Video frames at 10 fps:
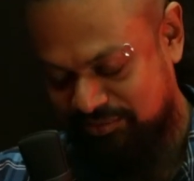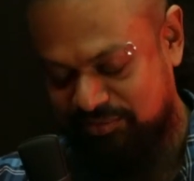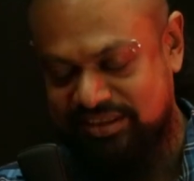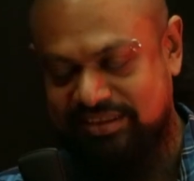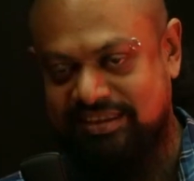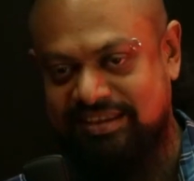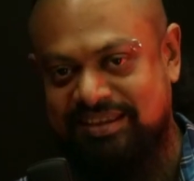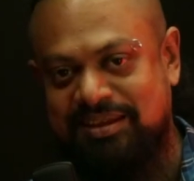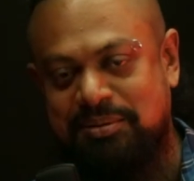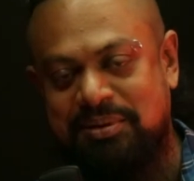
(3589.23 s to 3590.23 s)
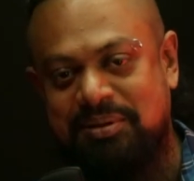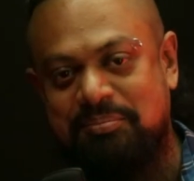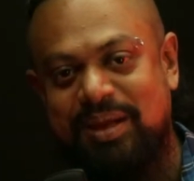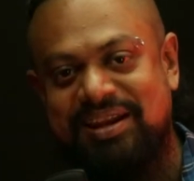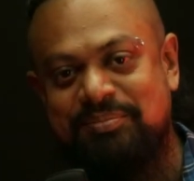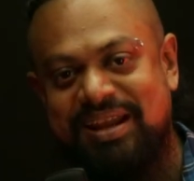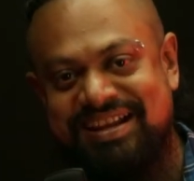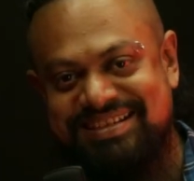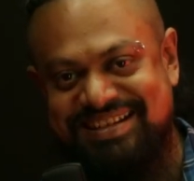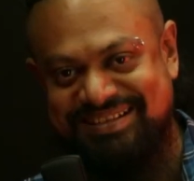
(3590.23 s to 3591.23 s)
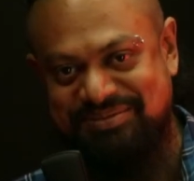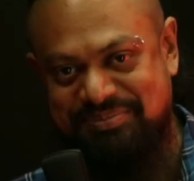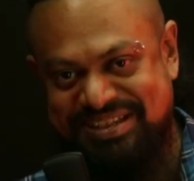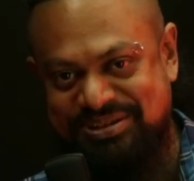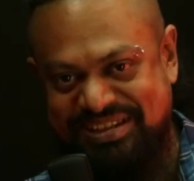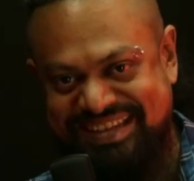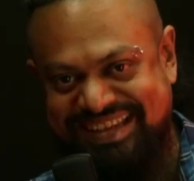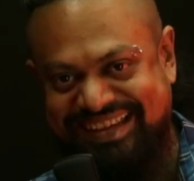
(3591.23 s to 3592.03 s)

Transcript: with Madam Dungeon, Mistress here.